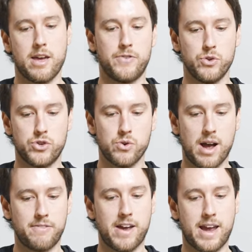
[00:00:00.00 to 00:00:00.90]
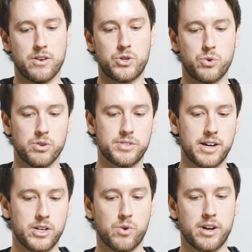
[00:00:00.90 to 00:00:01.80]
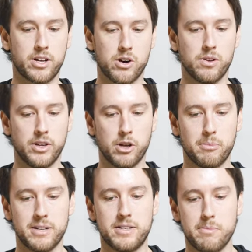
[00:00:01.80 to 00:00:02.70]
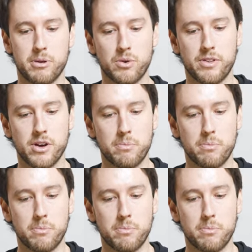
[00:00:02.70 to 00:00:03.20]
If you do have hand tools and you want to go a little bit deeper with